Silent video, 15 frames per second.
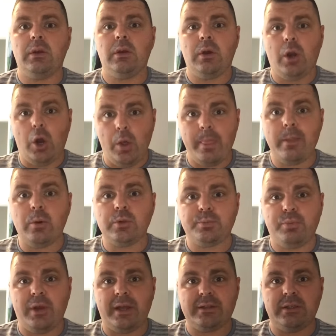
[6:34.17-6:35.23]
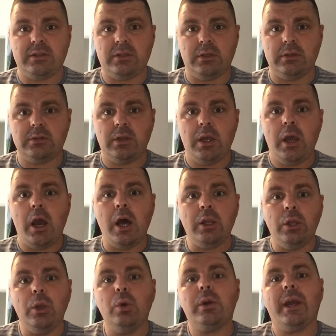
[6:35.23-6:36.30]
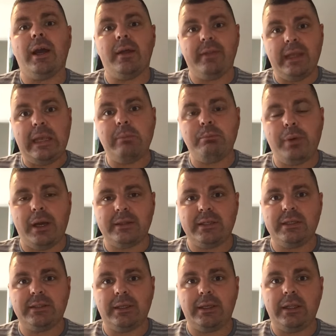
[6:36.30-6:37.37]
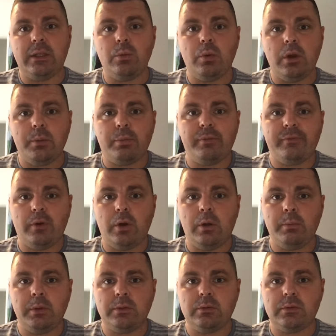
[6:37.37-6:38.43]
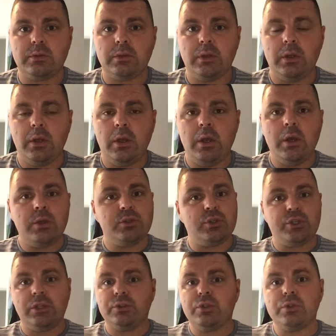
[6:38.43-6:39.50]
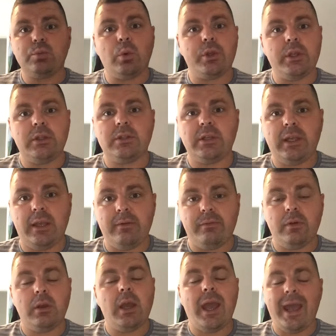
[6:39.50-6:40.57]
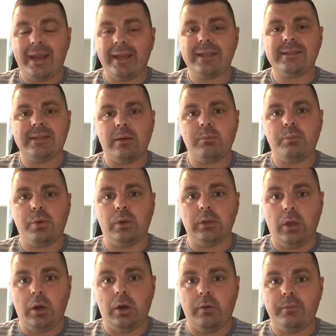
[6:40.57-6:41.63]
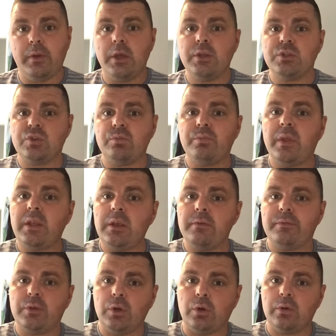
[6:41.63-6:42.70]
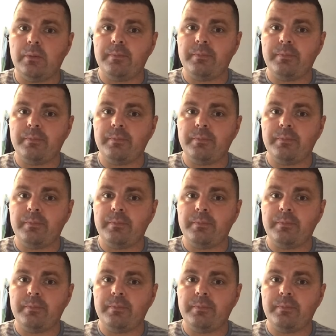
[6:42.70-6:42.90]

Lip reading: on those practices and look at the impact it's had in your work performance. So she'll just want you to give an example of something you've done